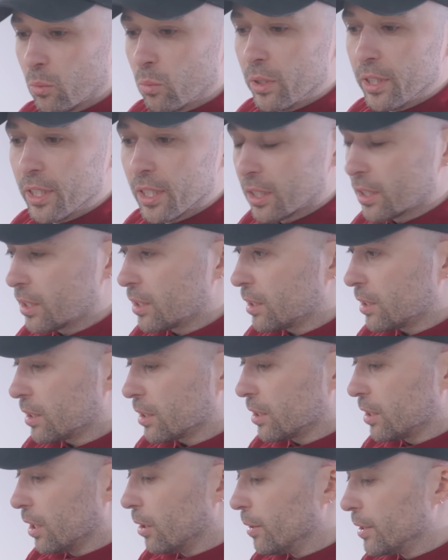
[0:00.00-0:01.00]
We
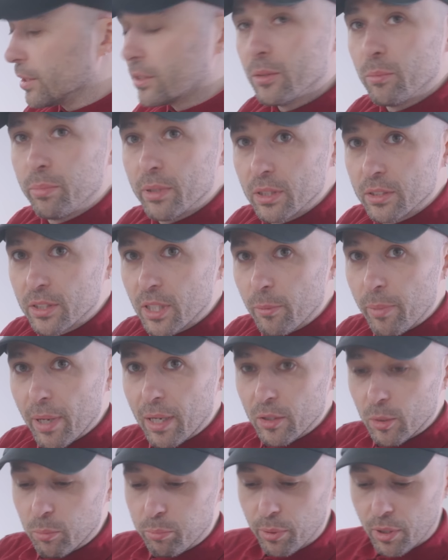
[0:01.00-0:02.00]
are going to build it up
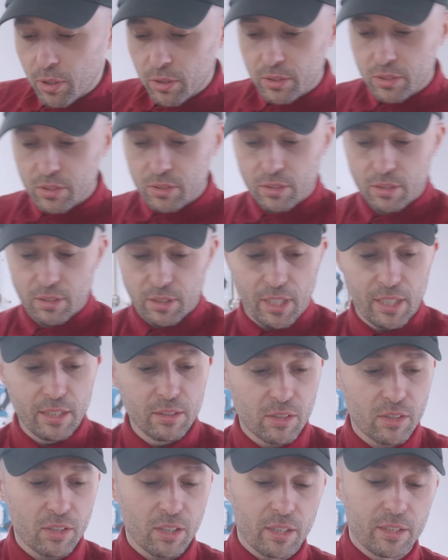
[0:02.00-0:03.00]
out of the box.
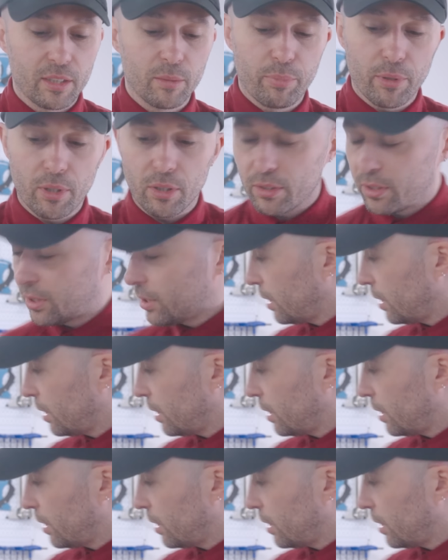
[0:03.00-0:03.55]
Inside the box